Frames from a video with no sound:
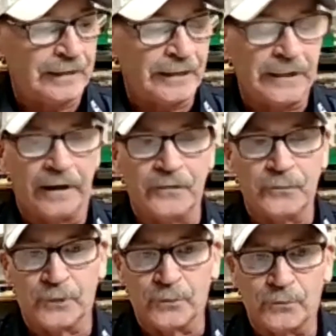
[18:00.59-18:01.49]
And then he got
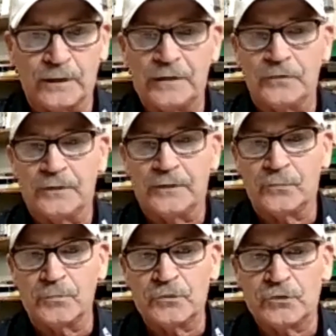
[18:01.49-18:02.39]
his first video
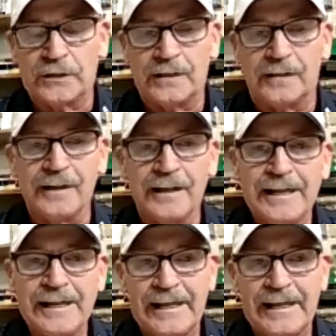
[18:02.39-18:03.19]
disc machine.